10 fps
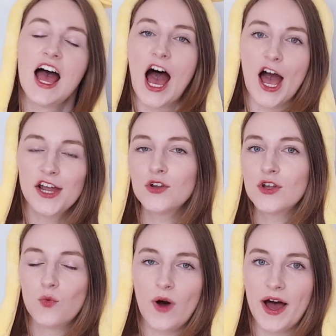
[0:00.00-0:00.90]
I don't
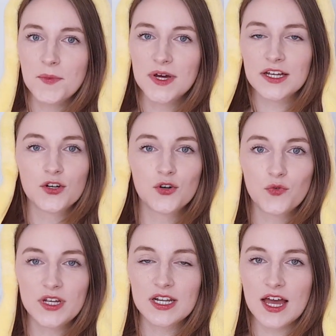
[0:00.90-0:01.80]
know why, but in
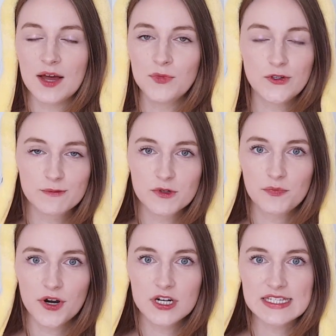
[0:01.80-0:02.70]
Korean amusement
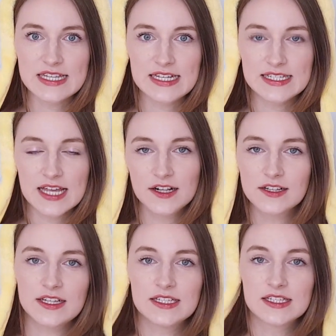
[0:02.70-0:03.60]
parks, they sell
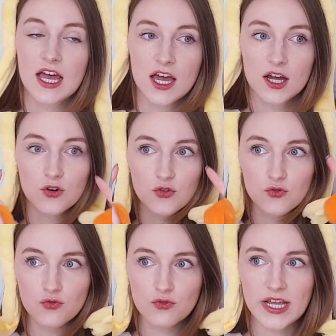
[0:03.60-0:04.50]
these
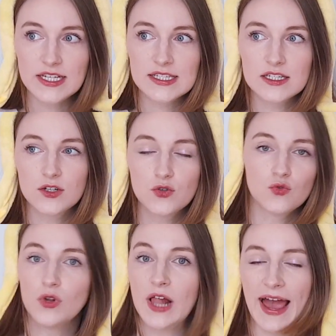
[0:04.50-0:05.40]
crazy
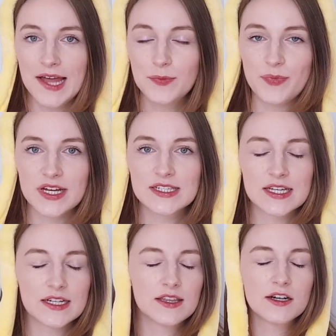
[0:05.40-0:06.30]
cool headbands.
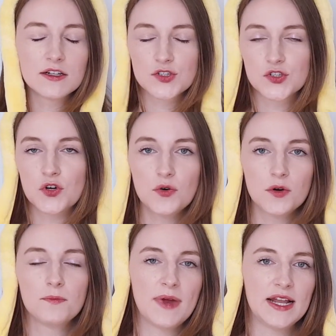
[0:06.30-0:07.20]
Like, there are
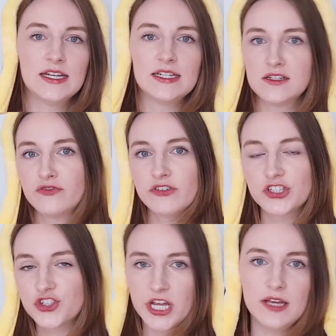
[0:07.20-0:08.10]
so many different
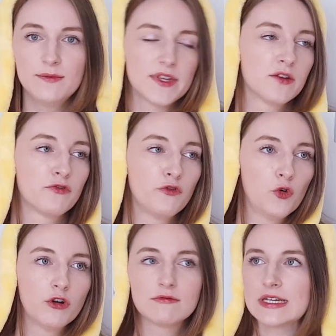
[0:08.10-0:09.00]
shapes and
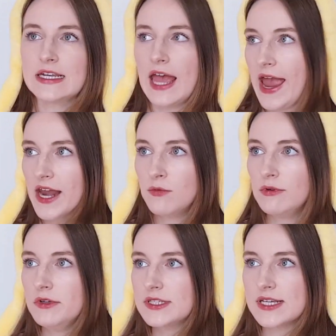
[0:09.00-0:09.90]
forms and
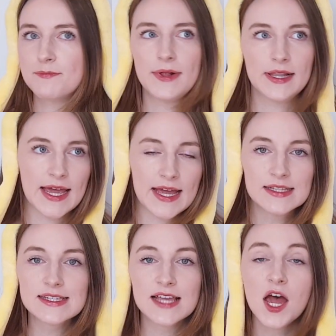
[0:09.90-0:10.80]
animals and
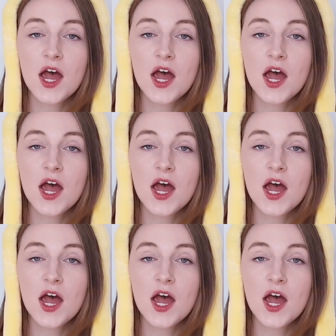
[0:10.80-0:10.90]
plants.